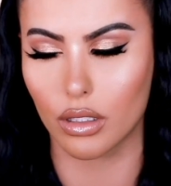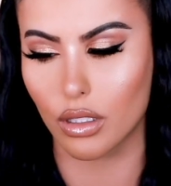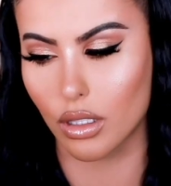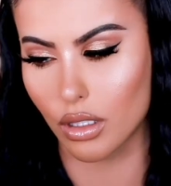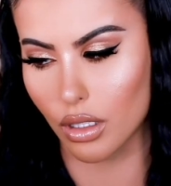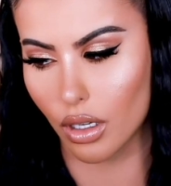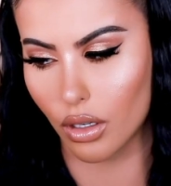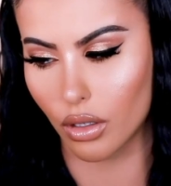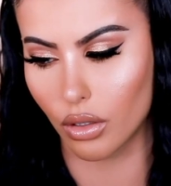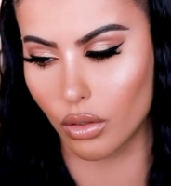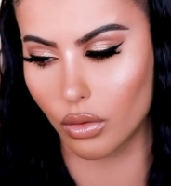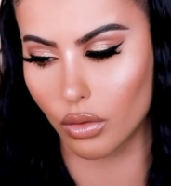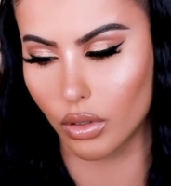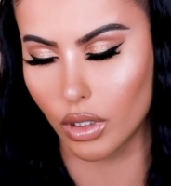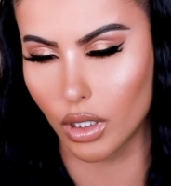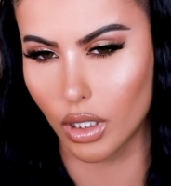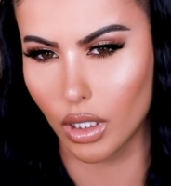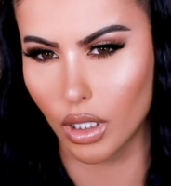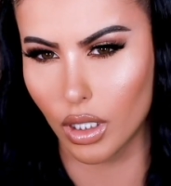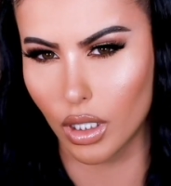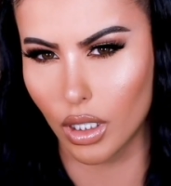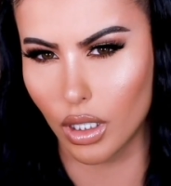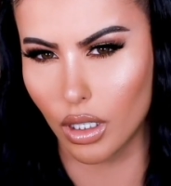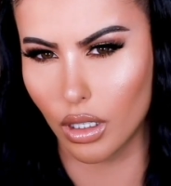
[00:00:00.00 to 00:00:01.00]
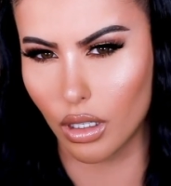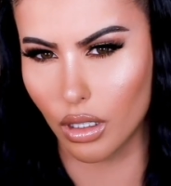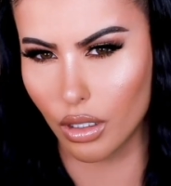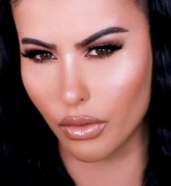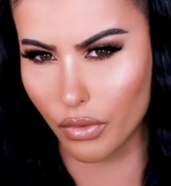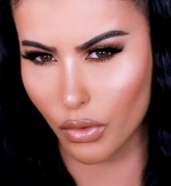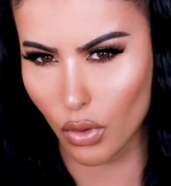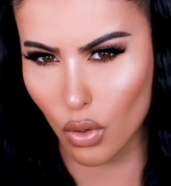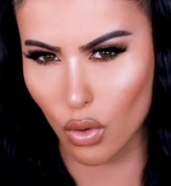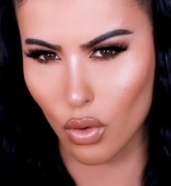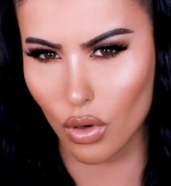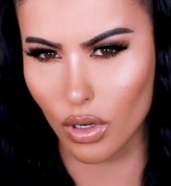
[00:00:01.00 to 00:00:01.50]
So
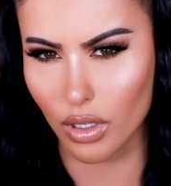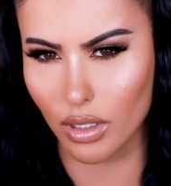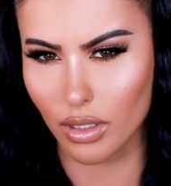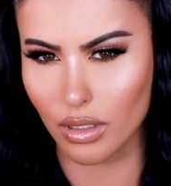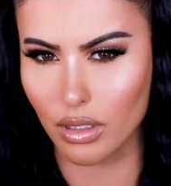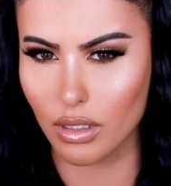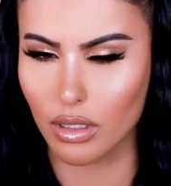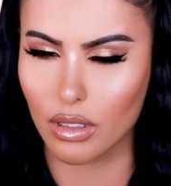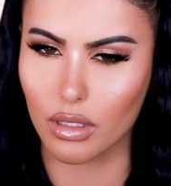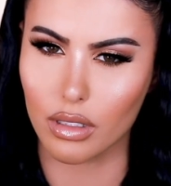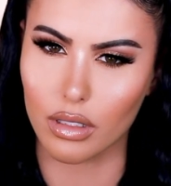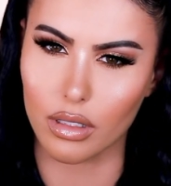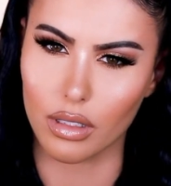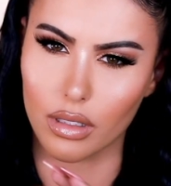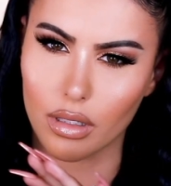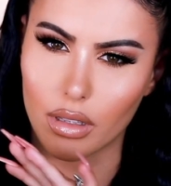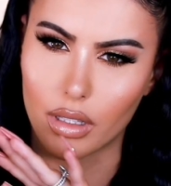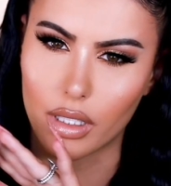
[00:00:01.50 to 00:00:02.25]
of course